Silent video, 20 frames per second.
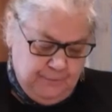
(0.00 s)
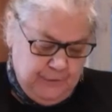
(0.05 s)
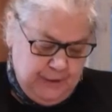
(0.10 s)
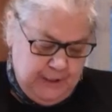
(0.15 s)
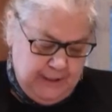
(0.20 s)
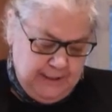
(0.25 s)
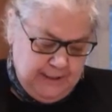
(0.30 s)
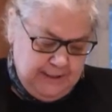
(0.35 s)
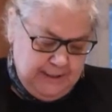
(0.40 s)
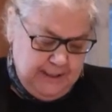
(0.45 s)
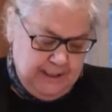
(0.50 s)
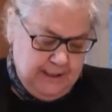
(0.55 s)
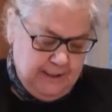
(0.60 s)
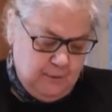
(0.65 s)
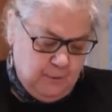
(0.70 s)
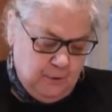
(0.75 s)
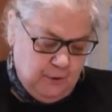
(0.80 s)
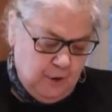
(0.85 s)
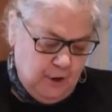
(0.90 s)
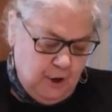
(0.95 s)
and see
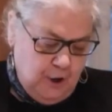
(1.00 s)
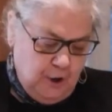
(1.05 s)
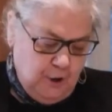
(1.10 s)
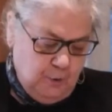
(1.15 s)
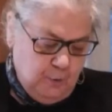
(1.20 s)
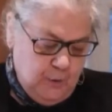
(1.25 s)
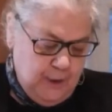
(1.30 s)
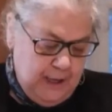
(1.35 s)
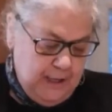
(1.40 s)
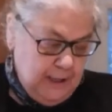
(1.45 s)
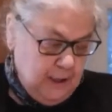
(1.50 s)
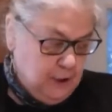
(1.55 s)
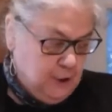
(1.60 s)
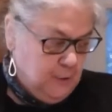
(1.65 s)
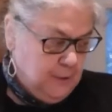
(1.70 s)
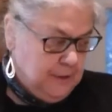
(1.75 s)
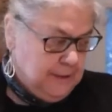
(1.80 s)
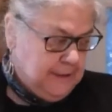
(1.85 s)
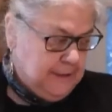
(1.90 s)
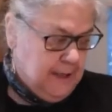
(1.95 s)
that we're all ready
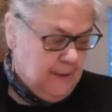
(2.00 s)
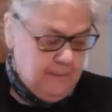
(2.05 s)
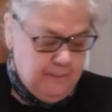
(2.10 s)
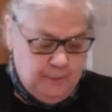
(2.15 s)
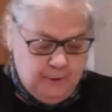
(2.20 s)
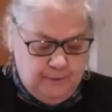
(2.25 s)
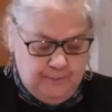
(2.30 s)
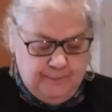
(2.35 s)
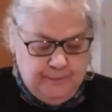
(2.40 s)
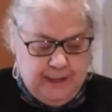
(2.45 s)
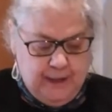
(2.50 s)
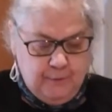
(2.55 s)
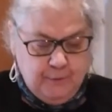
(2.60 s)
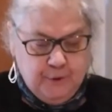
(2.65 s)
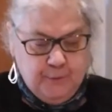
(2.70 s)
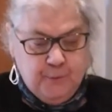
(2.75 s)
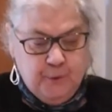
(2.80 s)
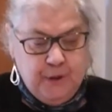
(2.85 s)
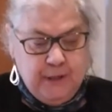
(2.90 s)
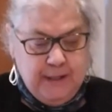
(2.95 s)
to assemble. That
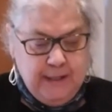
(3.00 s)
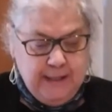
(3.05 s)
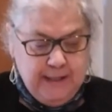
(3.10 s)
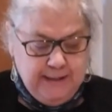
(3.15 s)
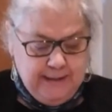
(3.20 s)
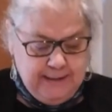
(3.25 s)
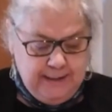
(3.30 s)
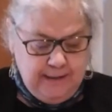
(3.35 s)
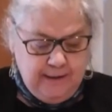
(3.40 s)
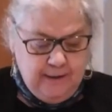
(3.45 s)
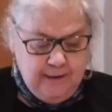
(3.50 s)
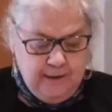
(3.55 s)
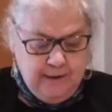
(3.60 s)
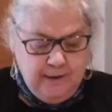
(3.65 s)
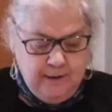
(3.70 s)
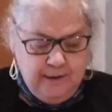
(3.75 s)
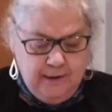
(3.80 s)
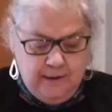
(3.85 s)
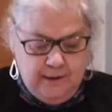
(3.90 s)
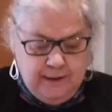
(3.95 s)
was pretty easy.
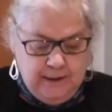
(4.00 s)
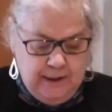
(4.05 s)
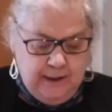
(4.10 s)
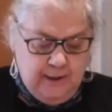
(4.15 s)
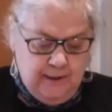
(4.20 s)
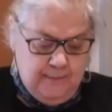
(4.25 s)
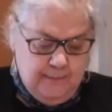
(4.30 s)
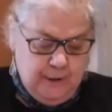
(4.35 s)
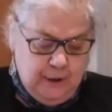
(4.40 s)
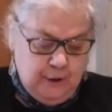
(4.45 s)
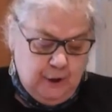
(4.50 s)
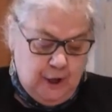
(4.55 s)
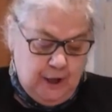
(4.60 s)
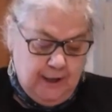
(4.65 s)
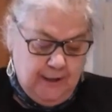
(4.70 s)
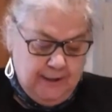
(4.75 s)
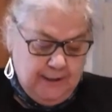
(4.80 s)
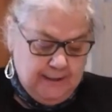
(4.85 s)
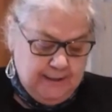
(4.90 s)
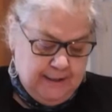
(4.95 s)
A lot
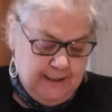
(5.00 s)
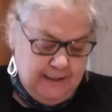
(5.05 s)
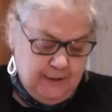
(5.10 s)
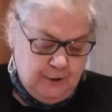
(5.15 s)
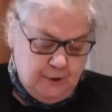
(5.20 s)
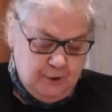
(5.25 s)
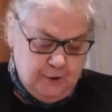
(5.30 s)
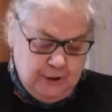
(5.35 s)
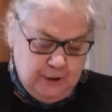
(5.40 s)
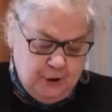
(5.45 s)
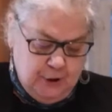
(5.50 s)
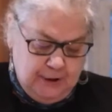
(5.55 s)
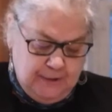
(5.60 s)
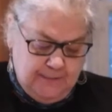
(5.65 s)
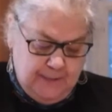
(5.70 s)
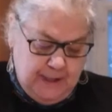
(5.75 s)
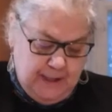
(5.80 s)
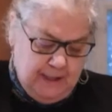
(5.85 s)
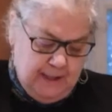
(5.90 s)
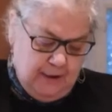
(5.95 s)
of these things you can just
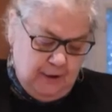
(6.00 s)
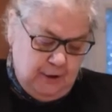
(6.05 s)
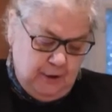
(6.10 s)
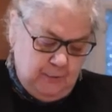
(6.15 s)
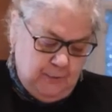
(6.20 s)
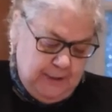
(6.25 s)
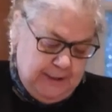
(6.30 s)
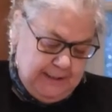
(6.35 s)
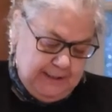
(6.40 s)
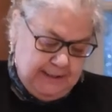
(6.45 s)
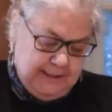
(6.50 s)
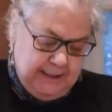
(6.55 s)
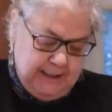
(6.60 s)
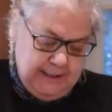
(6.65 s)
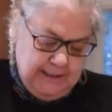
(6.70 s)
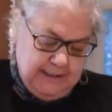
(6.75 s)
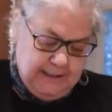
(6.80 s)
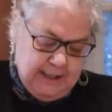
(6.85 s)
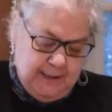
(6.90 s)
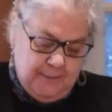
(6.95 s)
buy already
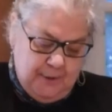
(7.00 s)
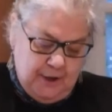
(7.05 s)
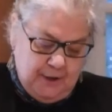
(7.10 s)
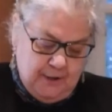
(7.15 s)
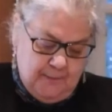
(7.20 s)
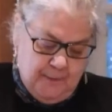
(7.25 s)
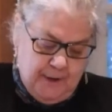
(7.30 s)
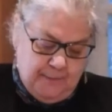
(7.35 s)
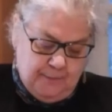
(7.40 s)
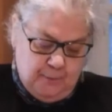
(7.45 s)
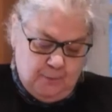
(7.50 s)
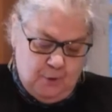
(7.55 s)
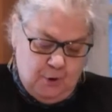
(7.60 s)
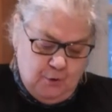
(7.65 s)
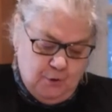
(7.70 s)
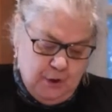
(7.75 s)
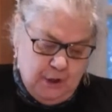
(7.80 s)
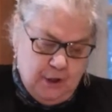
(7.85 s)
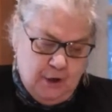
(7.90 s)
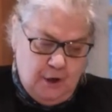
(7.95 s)
sliced. I bought the
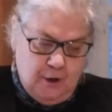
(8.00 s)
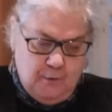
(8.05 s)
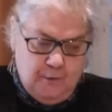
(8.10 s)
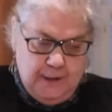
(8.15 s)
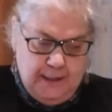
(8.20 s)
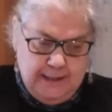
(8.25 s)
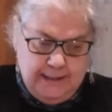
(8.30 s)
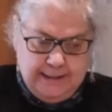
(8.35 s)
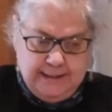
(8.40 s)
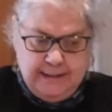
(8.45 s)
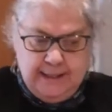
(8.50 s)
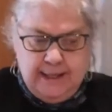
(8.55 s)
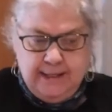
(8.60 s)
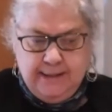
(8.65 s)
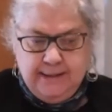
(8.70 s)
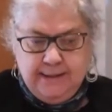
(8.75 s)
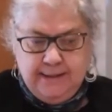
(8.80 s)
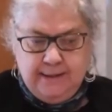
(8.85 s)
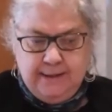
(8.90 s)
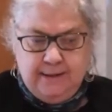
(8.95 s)
pepperoni already
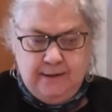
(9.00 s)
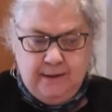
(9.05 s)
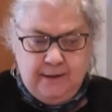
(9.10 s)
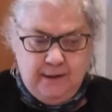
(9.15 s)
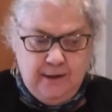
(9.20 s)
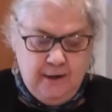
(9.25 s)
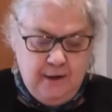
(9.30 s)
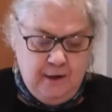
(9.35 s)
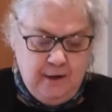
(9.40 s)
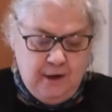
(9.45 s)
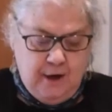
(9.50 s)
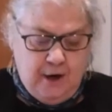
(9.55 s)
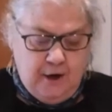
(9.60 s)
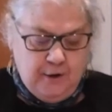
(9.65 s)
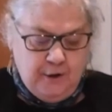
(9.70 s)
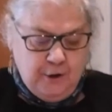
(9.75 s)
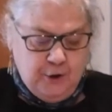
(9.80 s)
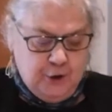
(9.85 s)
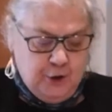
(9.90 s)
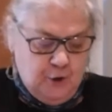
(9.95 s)
sliced, and the
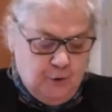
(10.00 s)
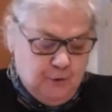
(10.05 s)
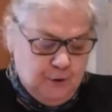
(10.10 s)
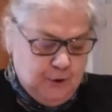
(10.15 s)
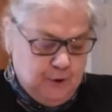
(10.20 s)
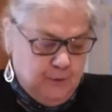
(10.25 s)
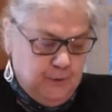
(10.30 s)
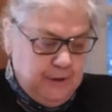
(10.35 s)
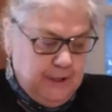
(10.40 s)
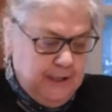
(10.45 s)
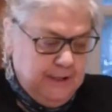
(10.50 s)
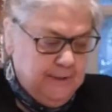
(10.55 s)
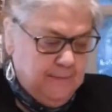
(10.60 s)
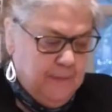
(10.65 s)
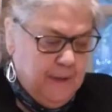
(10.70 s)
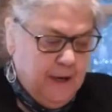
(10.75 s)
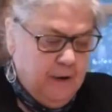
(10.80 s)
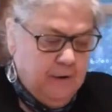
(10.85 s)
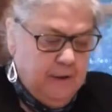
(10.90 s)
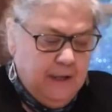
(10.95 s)
artichokes were nice
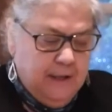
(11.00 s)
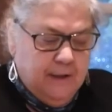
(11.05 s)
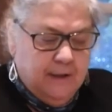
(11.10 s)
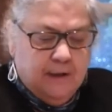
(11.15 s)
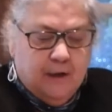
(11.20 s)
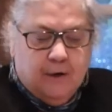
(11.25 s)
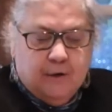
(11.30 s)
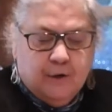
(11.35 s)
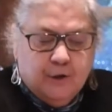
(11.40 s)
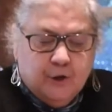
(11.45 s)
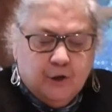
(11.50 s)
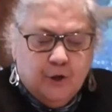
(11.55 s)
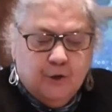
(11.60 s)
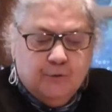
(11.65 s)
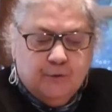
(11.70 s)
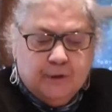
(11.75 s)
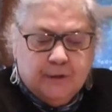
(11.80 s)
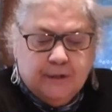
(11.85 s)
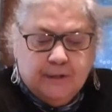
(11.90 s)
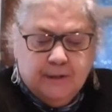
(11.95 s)
marinated
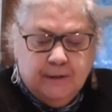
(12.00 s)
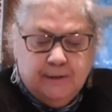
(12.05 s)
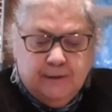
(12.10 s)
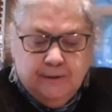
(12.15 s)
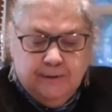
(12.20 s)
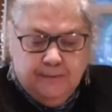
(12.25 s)
artichokes.